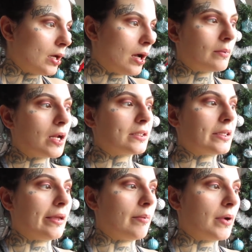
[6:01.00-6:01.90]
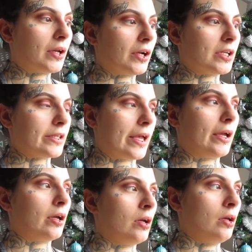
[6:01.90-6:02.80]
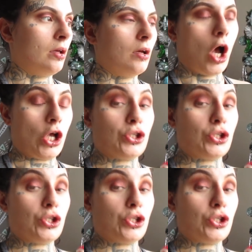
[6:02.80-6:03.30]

I'm not saying butter is like a